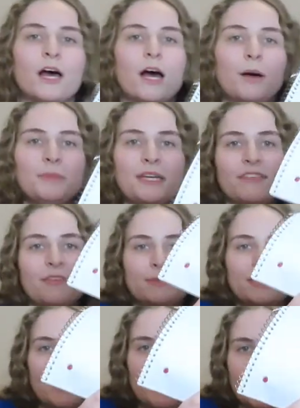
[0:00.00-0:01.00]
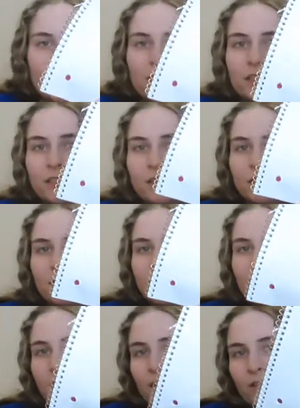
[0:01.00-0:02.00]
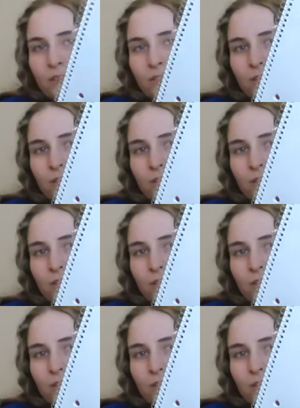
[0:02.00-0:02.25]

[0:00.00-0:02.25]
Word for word: I'm gonna give him a 10. Okay,